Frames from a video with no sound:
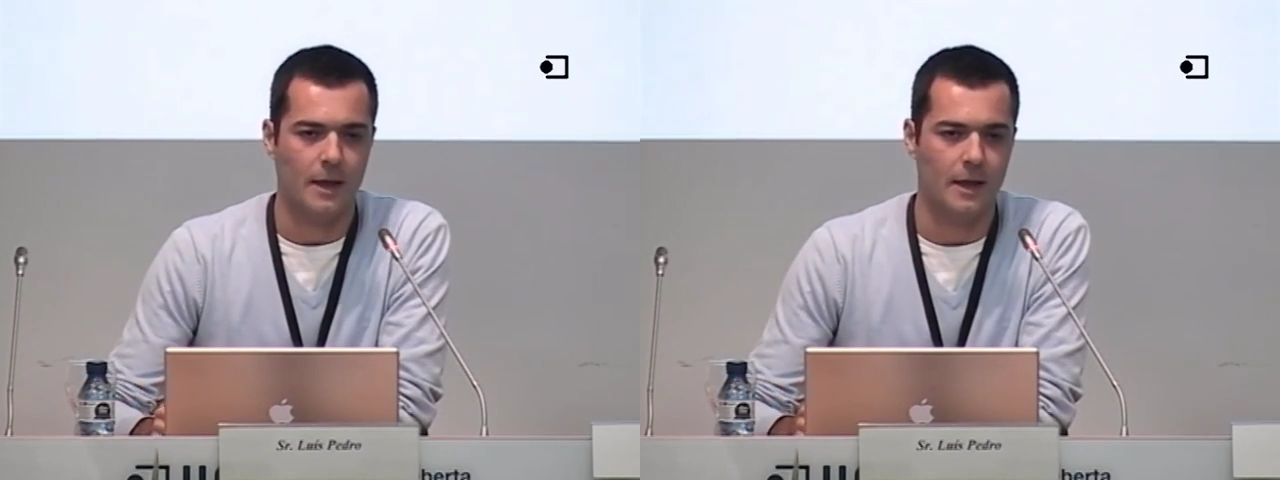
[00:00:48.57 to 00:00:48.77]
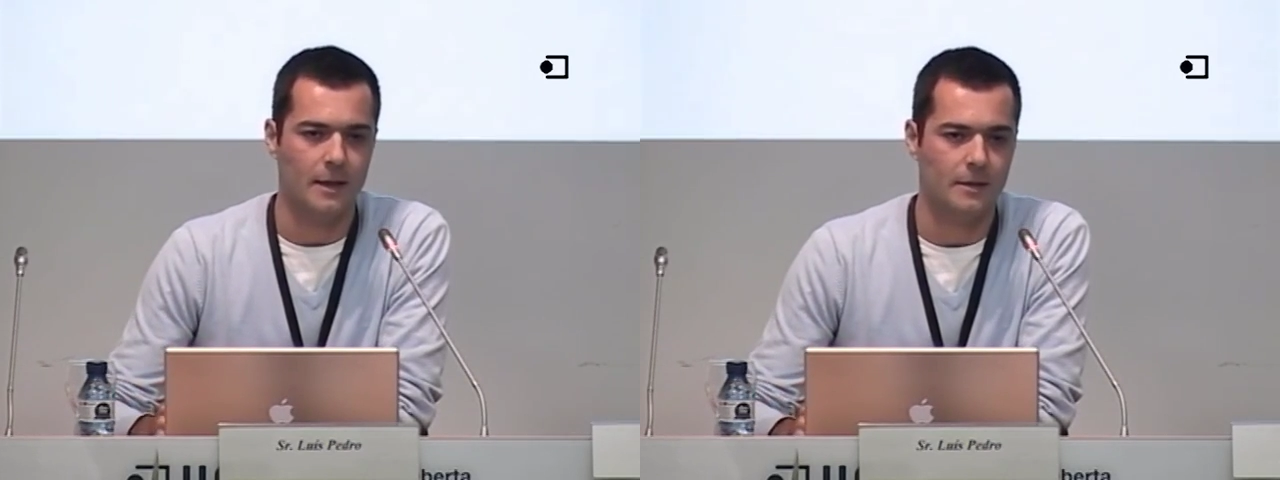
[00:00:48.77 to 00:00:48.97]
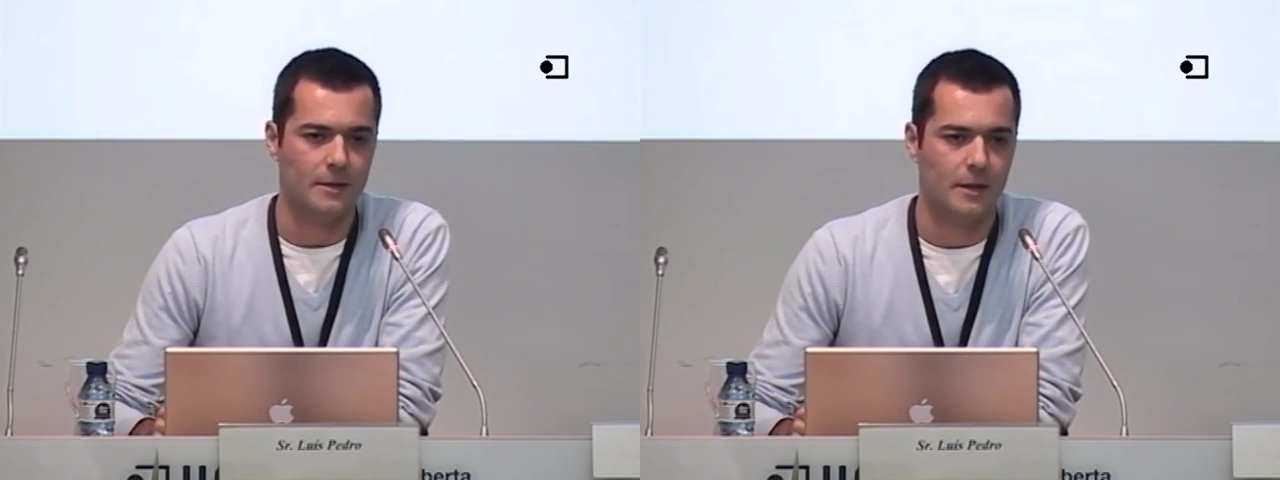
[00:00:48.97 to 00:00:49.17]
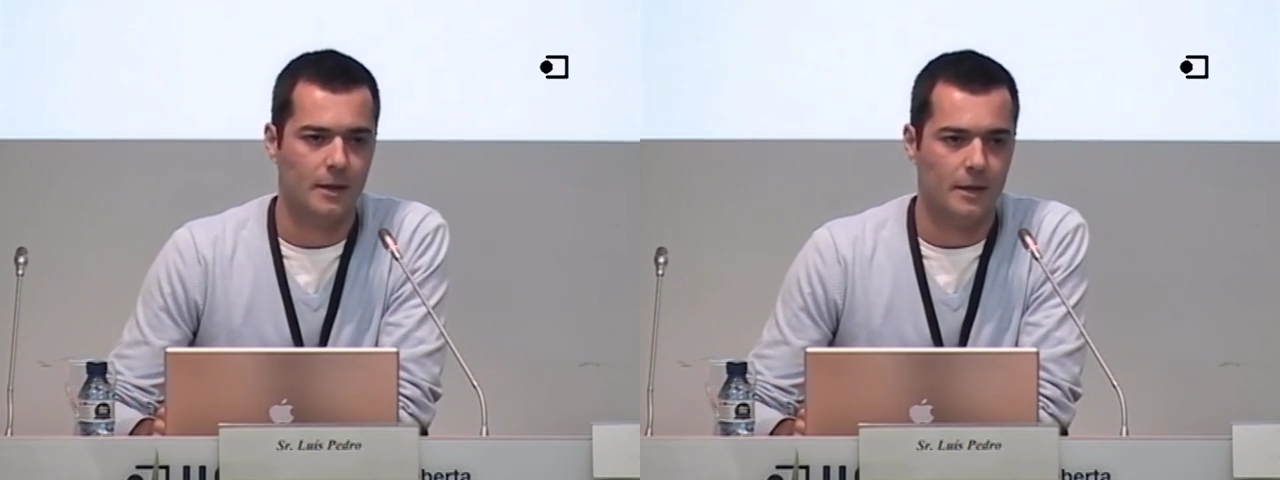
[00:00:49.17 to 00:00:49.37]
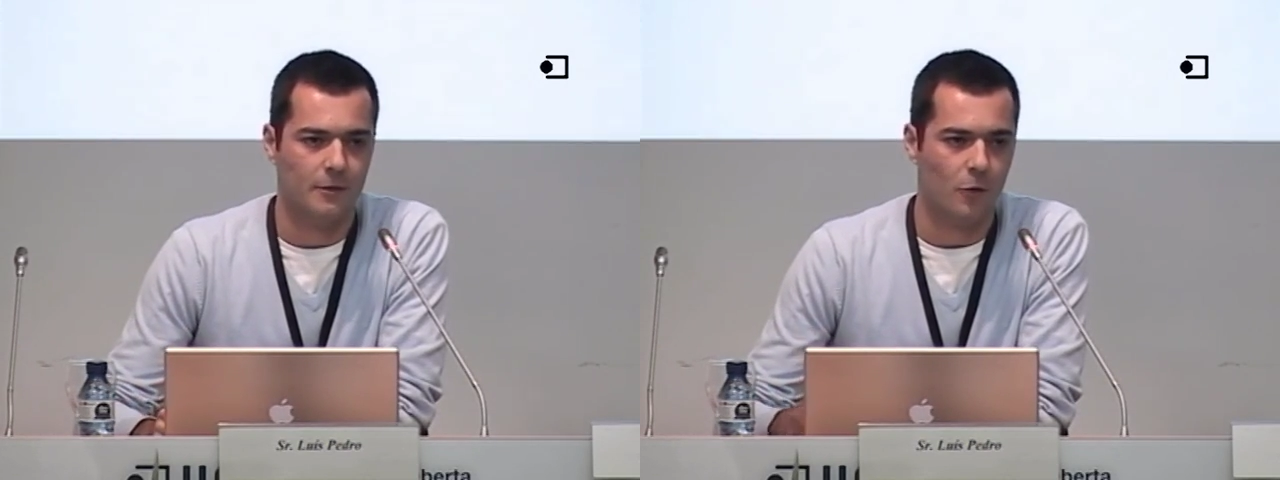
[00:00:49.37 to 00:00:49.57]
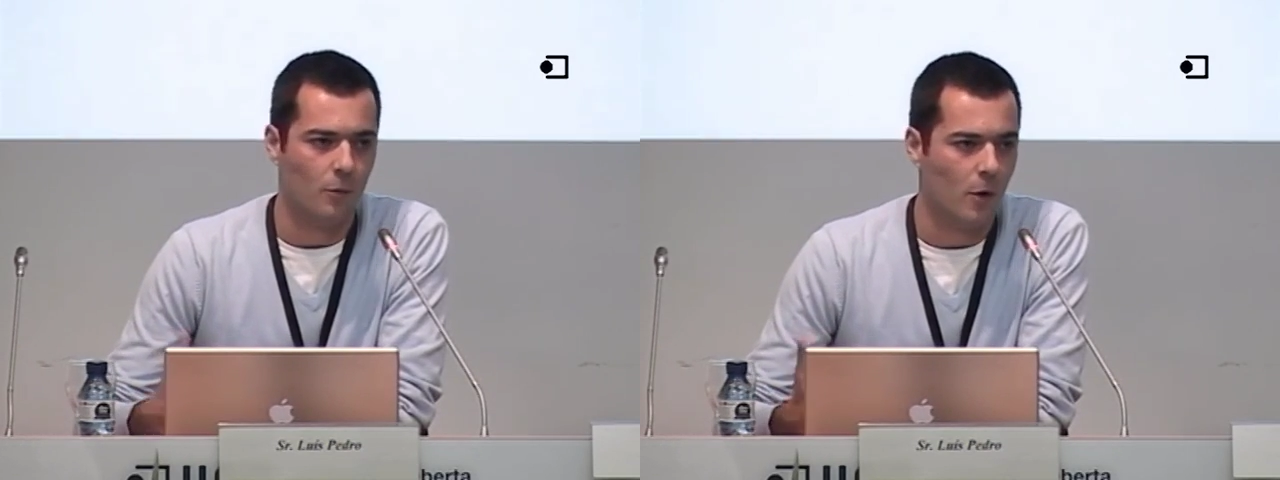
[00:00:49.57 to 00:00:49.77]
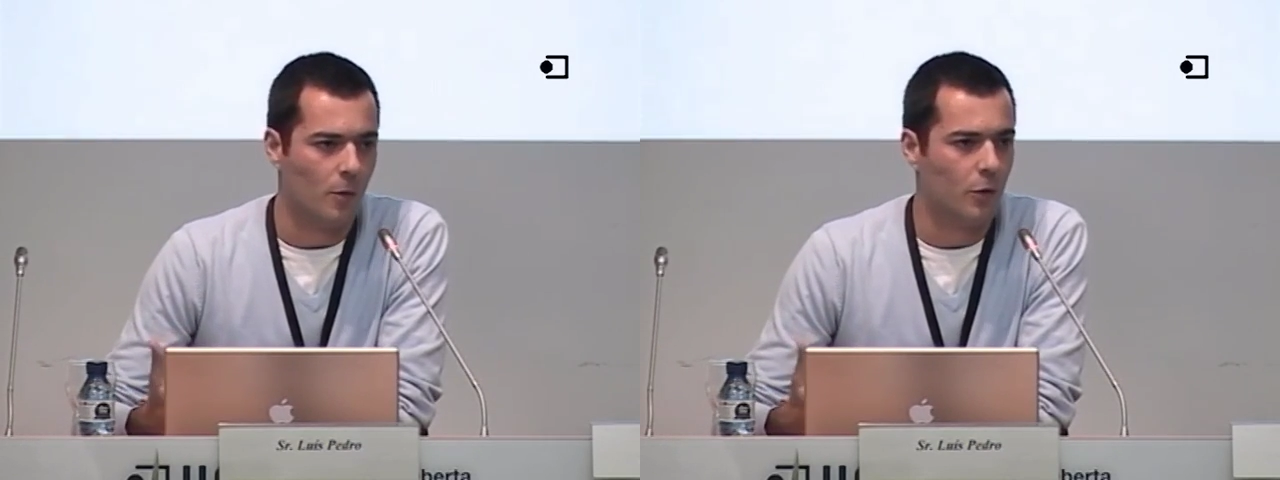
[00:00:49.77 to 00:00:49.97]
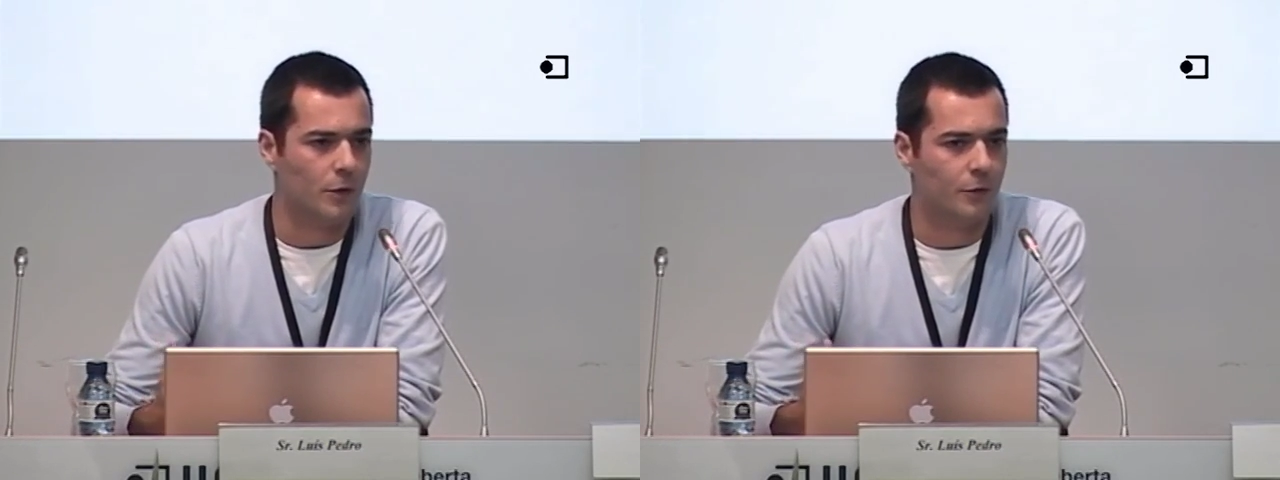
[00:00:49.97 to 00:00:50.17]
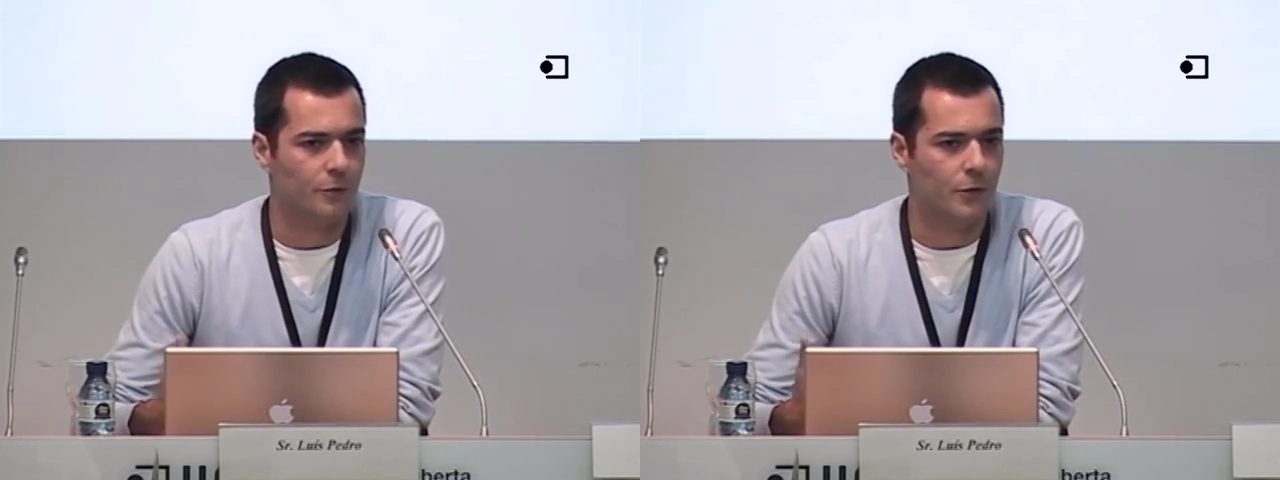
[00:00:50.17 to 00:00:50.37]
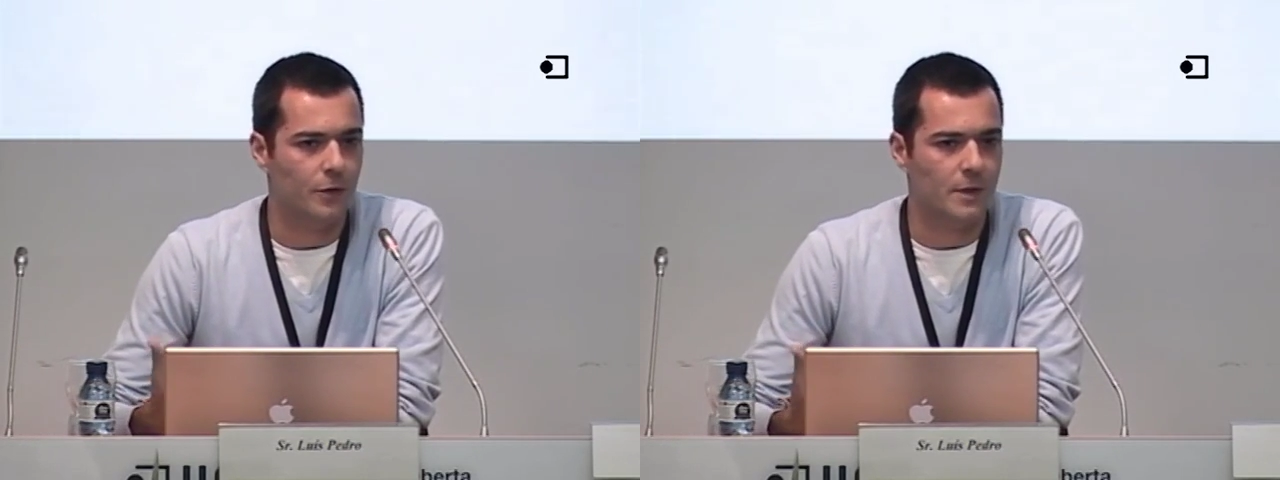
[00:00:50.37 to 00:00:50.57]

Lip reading: and from our point of view,